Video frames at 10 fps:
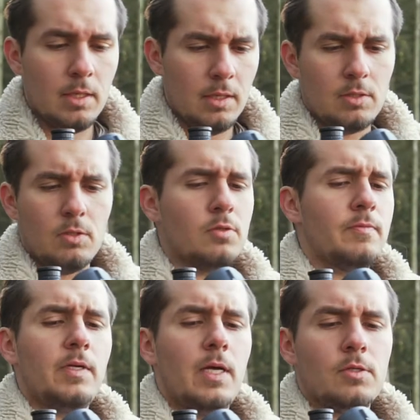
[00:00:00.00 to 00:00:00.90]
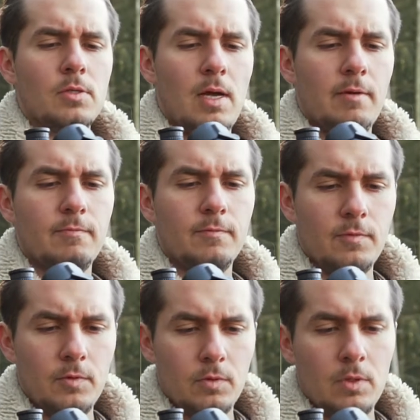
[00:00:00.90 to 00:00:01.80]
It's also very nice to have
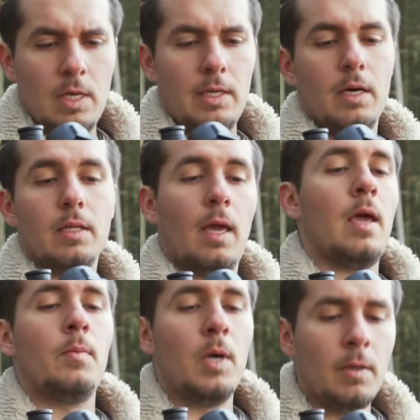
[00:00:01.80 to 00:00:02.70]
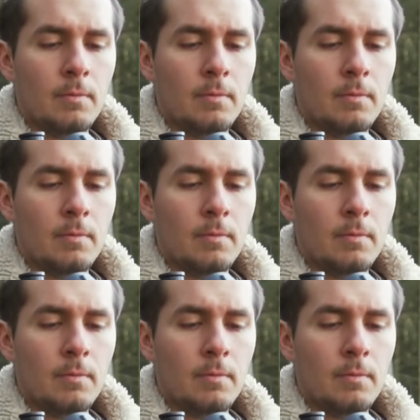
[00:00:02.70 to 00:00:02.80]
for any other camera.